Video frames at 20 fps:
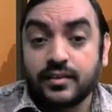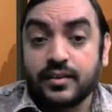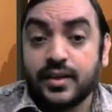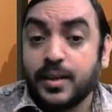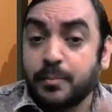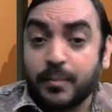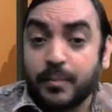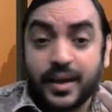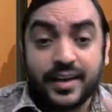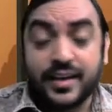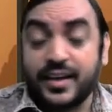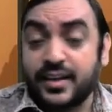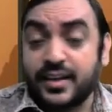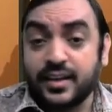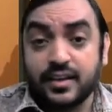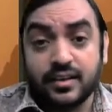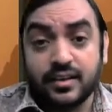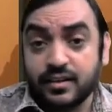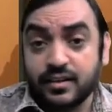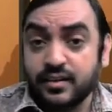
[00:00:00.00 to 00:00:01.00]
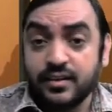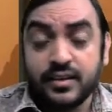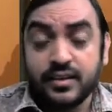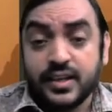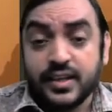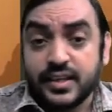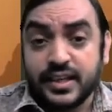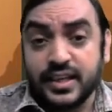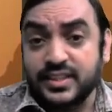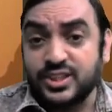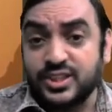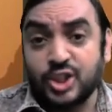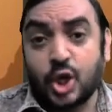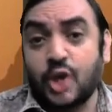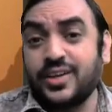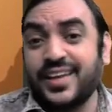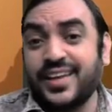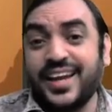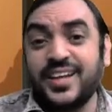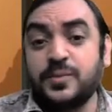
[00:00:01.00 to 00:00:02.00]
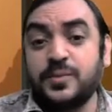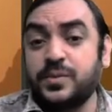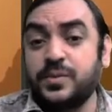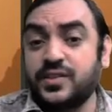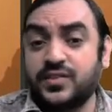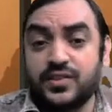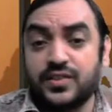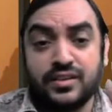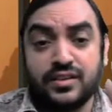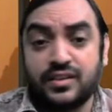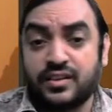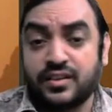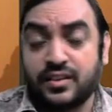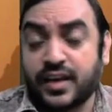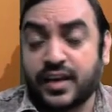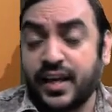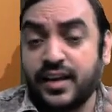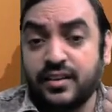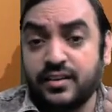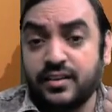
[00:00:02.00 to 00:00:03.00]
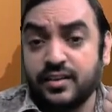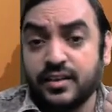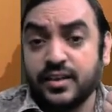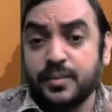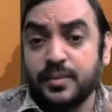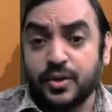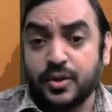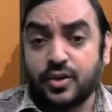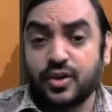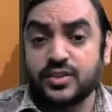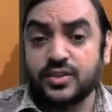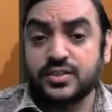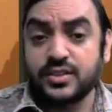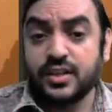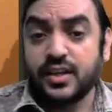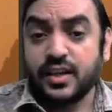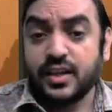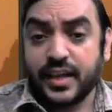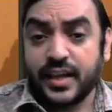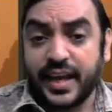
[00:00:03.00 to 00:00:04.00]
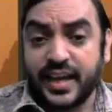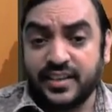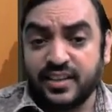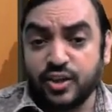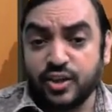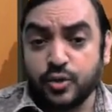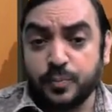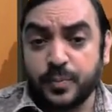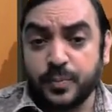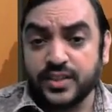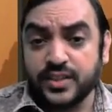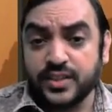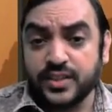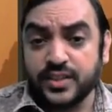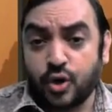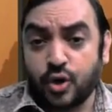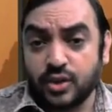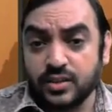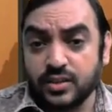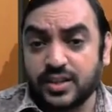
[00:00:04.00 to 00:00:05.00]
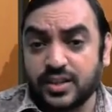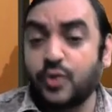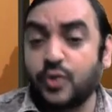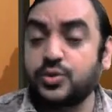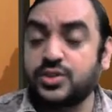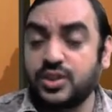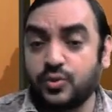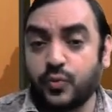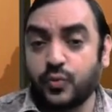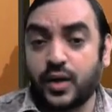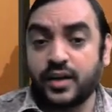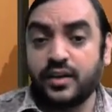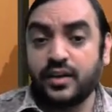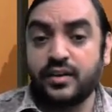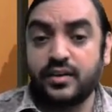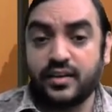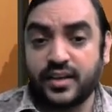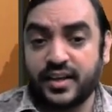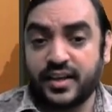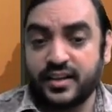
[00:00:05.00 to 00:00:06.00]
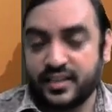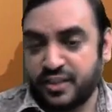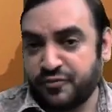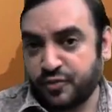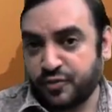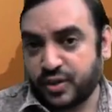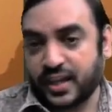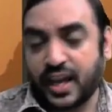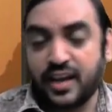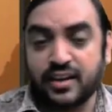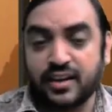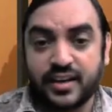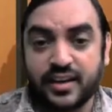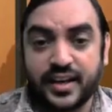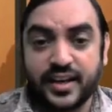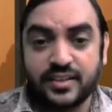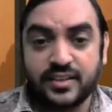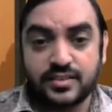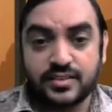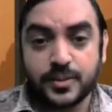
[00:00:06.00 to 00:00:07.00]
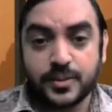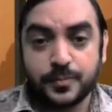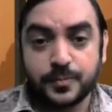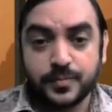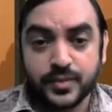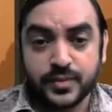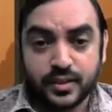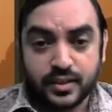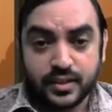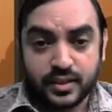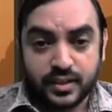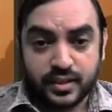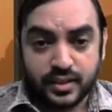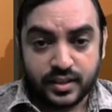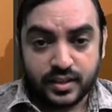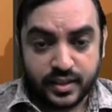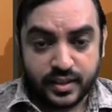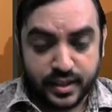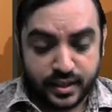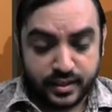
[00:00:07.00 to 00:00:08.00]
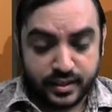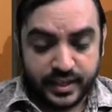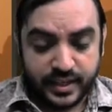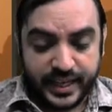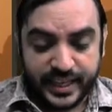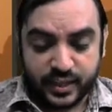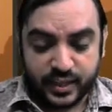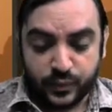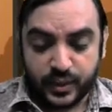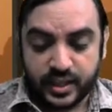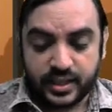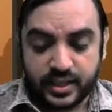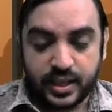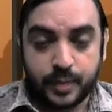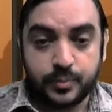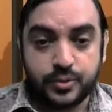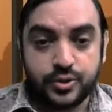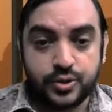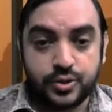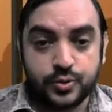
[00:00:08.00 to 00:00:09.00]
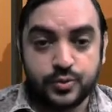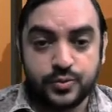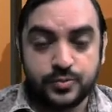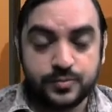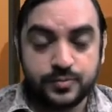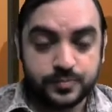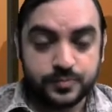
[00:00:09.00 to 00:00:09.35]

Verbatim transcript: My return is not 8%, right? Because uh, 80 rupees on 1100, if you calculate, then it will come to